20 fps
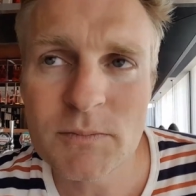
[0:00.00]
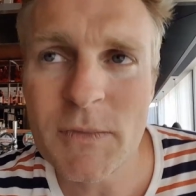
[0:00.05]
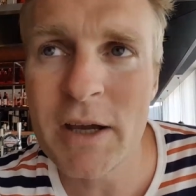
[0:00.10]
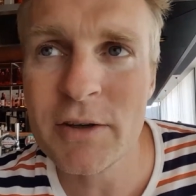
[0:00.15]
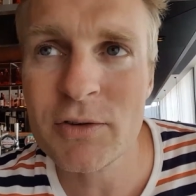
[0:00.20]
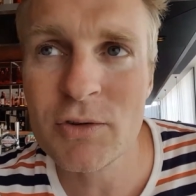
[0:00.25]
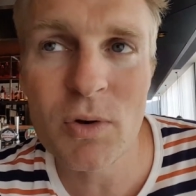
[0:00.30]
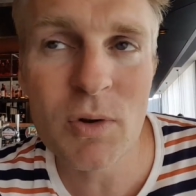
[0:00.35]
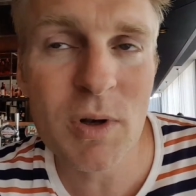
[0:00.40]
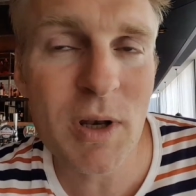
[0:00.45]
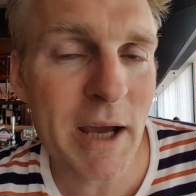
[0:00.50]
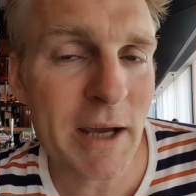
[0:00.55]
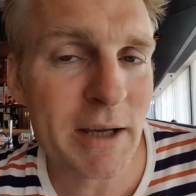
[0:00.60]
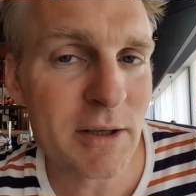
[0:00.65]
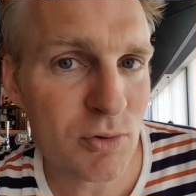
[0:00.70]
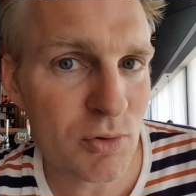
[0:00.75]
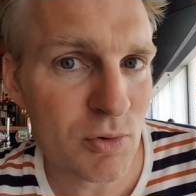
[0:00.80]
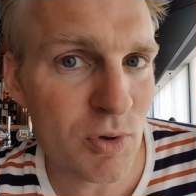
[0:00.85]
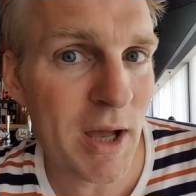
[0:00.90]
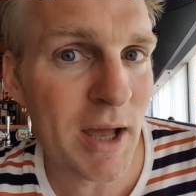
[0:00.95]
I don't
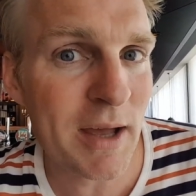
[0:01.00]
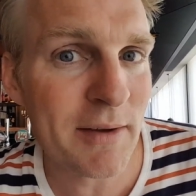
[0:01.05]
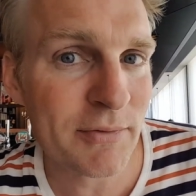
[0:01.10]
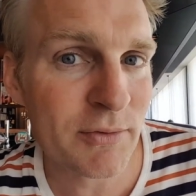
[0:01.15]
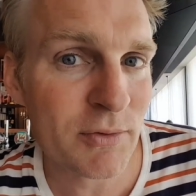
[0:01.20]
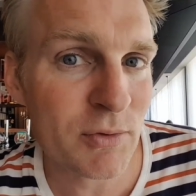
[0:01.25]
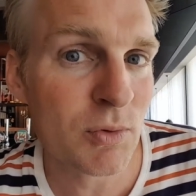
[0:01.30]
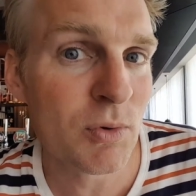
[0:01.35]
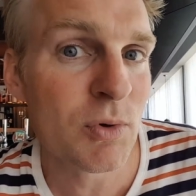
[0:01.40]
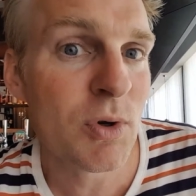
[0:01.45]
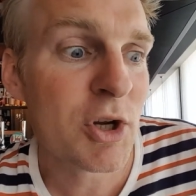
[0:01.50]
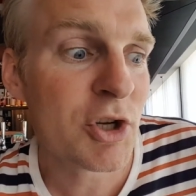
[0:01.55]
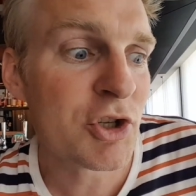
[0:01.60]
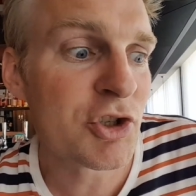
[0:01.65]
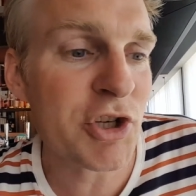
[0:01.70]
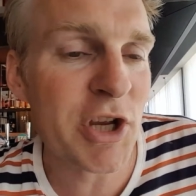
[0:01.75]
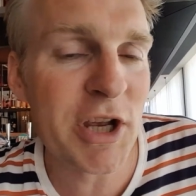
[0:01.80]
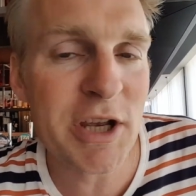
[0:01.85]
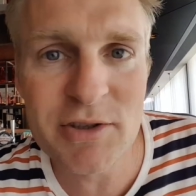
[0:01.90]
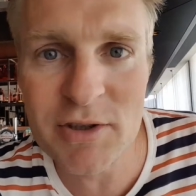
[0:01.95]
like to have to
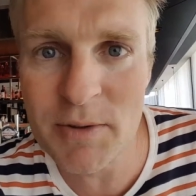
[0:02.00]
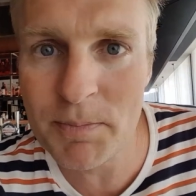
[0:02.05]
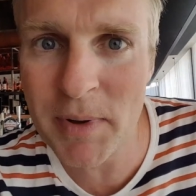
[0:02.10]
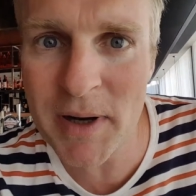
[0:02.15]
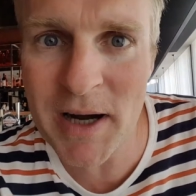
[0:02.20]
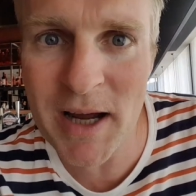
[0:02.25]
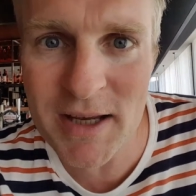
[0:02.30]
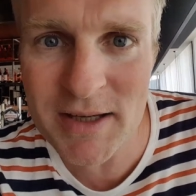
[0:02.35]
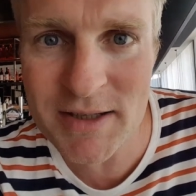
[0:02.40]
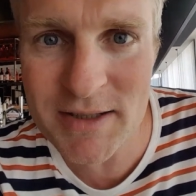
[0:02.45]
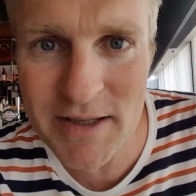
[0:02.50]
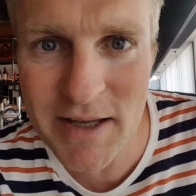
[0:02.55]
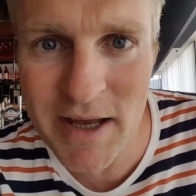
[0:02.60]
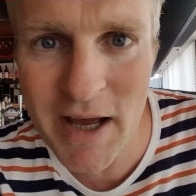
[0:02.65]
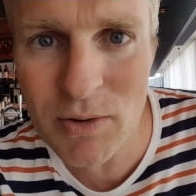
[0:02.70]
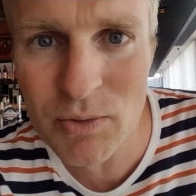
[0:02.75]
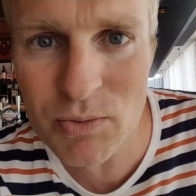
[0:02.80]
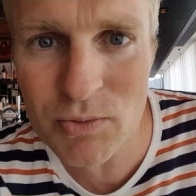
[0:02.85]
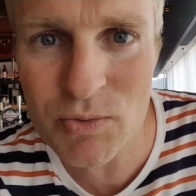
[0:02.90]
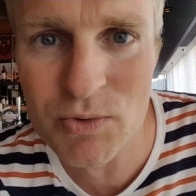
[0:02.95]
chase the price
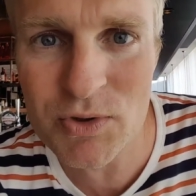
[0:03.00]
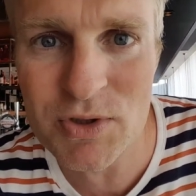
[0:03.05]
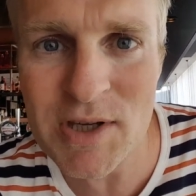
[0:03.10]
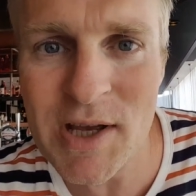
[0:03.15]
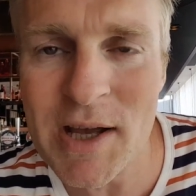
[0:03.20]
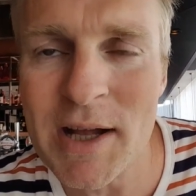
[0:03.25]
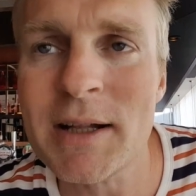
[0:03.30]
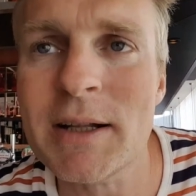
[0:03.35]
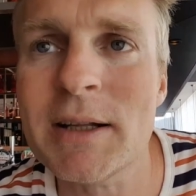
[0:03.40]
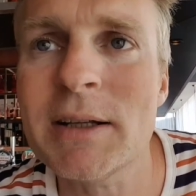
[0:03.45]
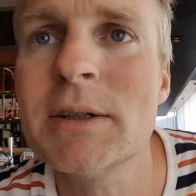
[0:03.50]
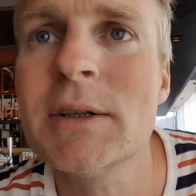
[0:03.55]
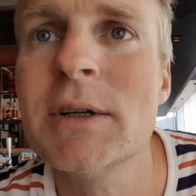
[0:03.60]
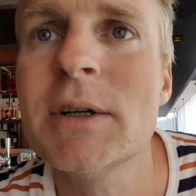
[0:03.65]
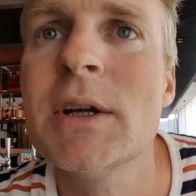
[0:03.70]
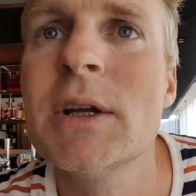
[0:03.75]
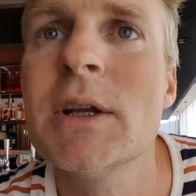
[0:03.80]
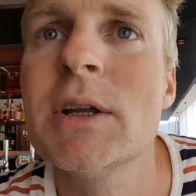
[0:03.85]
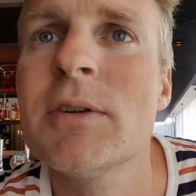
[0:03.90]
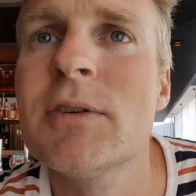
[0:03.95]
down to sell.
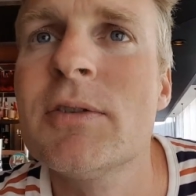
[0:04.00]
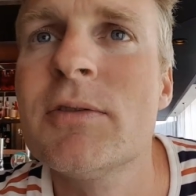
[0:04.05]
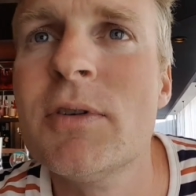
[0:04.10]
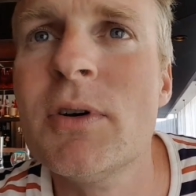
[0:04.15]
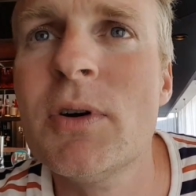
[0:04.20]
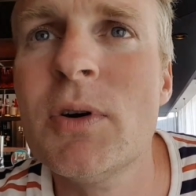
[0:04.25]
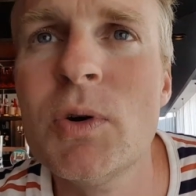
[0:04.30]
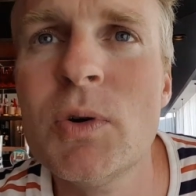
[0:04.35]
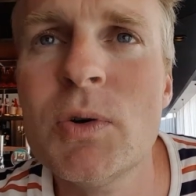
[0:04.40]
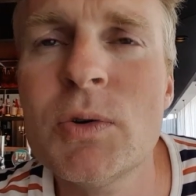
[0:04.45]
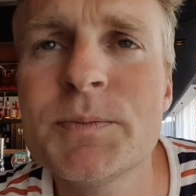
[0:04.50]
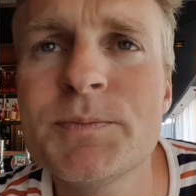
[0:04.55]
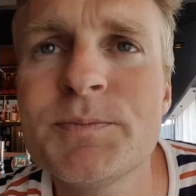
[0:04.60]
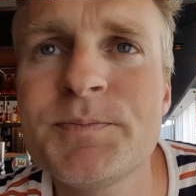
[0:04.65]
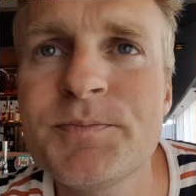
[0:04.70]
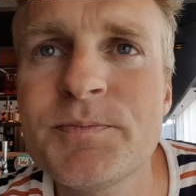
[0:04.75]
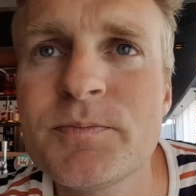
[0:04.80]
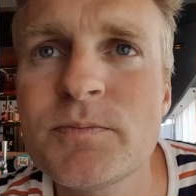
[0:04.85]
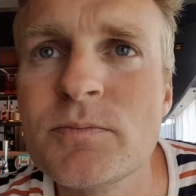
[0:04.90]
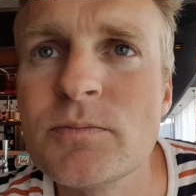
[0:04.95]
So
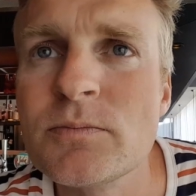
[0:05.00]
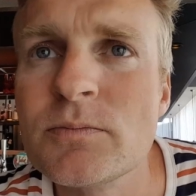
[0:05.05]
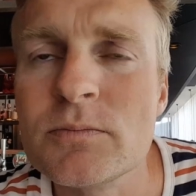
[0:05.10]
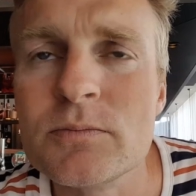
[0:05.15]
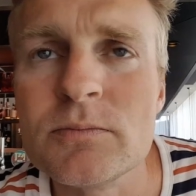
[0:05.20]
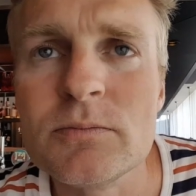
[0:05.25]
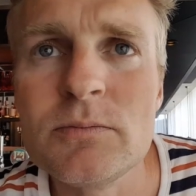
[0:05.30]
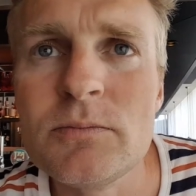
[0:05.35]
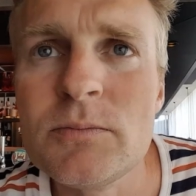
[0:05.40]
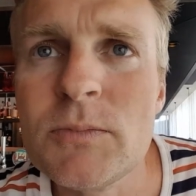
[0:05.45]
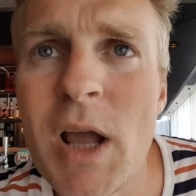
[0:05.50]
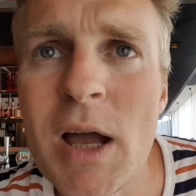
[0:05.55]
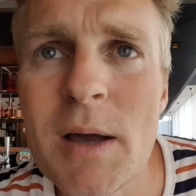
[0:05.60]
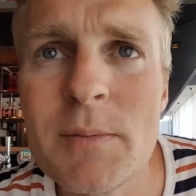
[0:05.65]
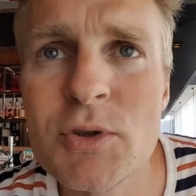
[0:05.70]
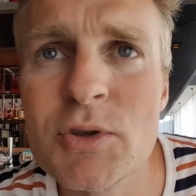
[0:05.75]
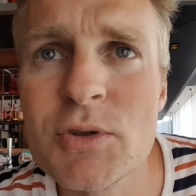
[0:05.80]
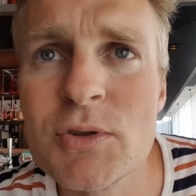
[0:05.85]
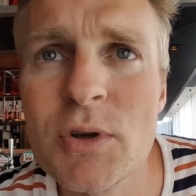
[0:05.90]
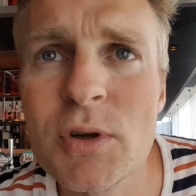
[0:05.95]

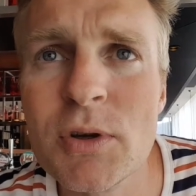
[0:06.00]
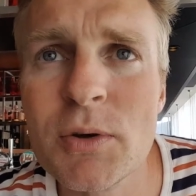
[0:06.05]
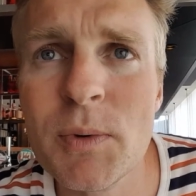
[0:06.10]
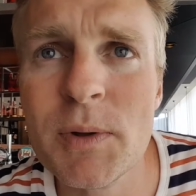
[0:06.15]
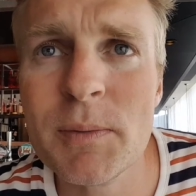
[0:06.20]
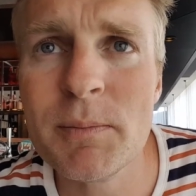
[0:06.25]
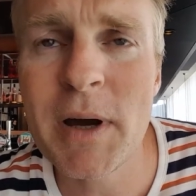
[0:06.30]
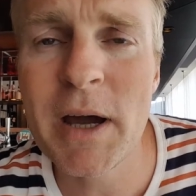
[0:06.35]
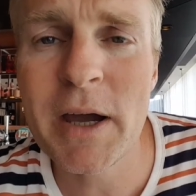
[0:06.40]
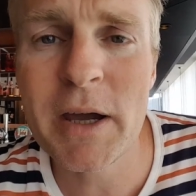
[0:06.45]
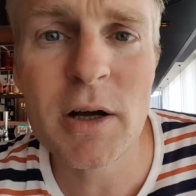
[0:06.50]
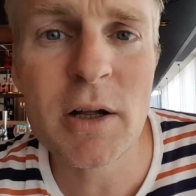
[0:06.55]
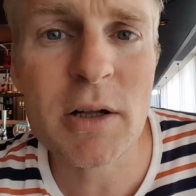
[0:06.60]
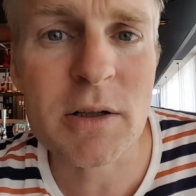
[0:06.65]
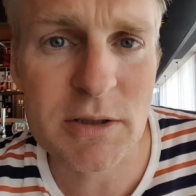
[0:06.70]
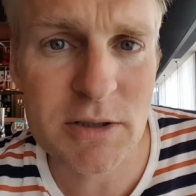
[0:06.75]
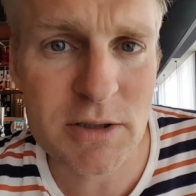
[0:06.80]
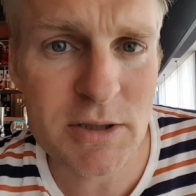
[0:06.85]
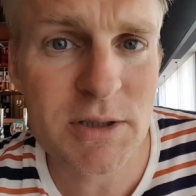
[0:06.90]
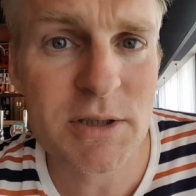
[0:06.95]
I'm stuck with my
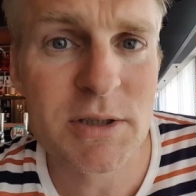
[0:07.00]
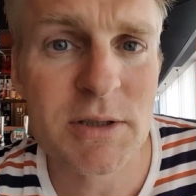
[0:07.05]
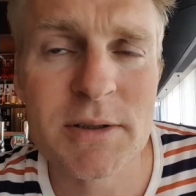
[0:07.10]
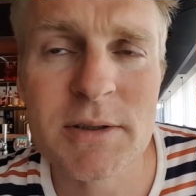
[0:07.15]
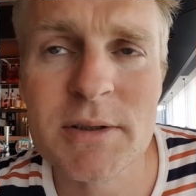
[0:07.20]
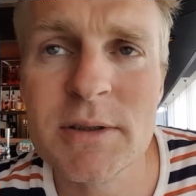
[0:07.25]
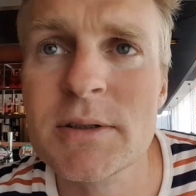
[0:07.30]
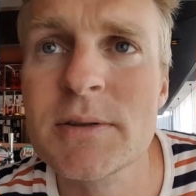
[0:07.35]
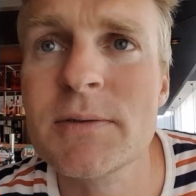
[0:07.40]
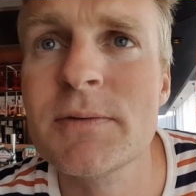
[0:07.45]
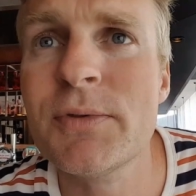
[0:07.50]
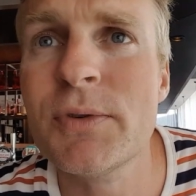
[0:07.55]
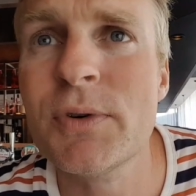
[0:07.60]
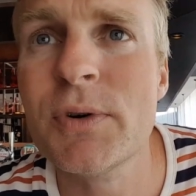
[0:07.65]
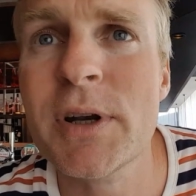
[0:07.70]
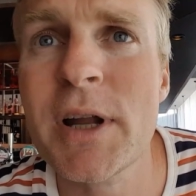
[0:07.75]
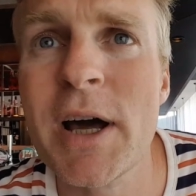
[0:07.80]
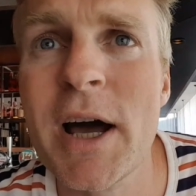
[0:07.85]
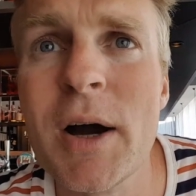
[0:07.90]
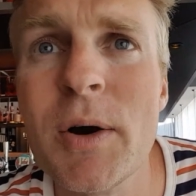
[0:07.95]
alts
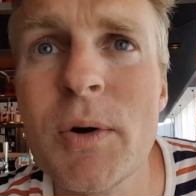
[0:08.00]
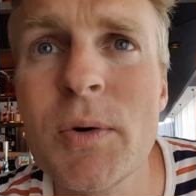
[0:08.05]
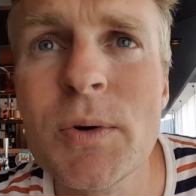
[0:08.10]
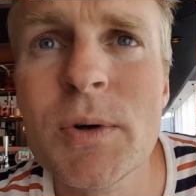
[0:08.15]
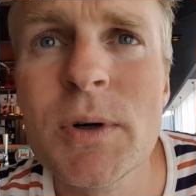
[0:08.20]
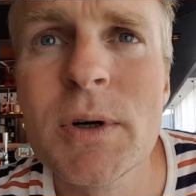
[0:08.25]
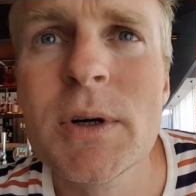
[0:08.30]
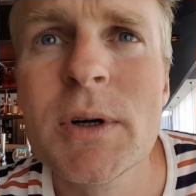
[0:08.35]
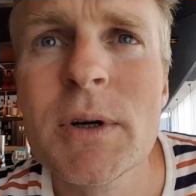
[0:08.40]
for now.